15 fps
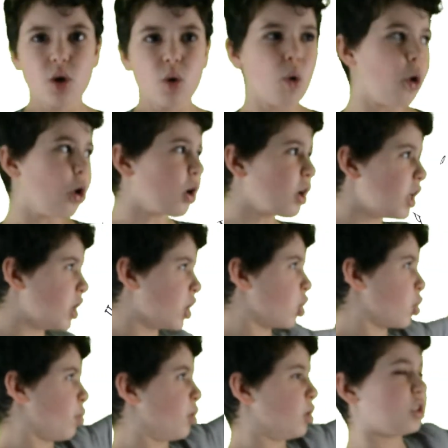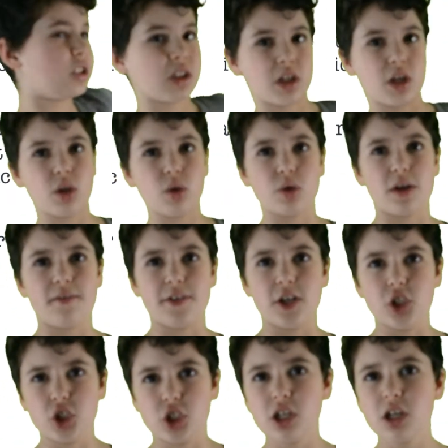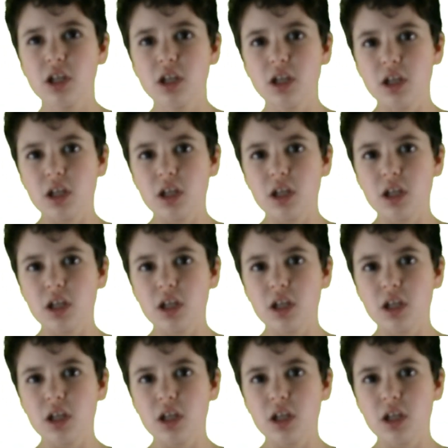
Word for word: Or, in other words, another definition,